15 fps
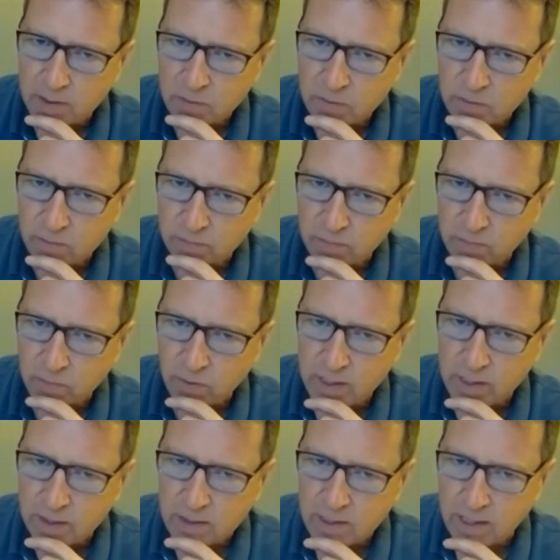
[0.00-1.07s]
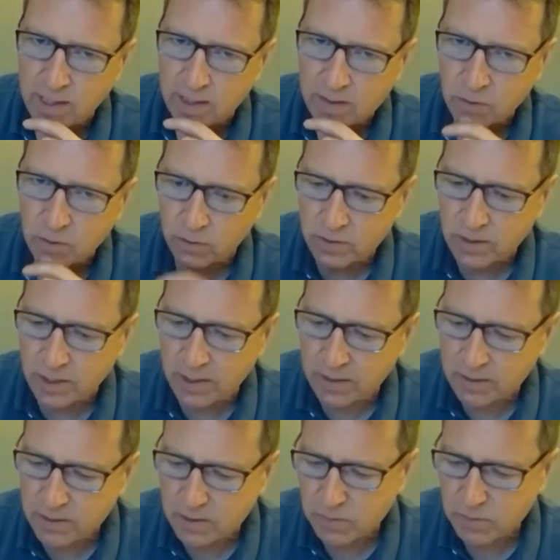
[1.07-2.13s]
I don't know if you've got anything to add. Gordon
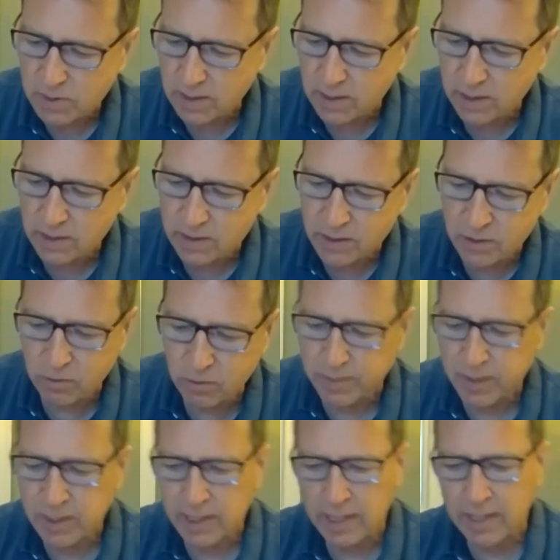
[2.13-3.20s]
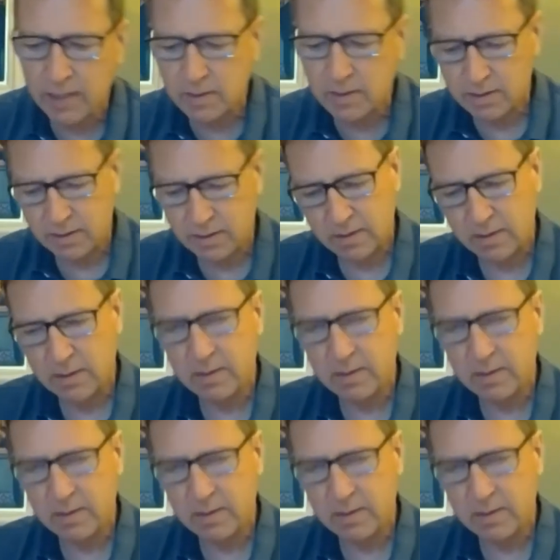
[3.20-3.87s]
Cairns was keen to know about that.